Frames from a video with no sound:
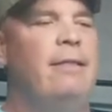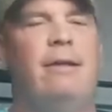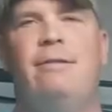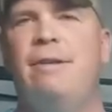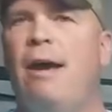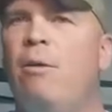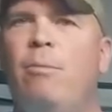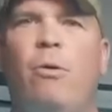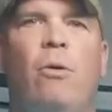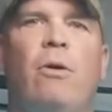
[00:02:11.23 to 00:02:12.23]
the
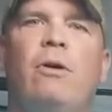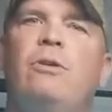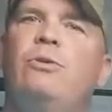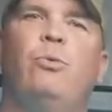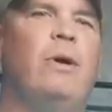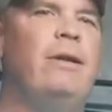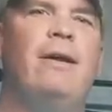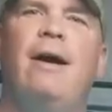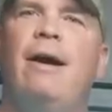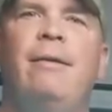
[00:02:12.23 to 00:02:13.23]
downpours,
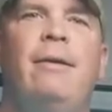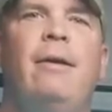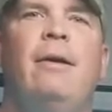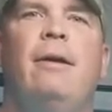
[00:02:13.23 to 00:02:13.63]
whatnot,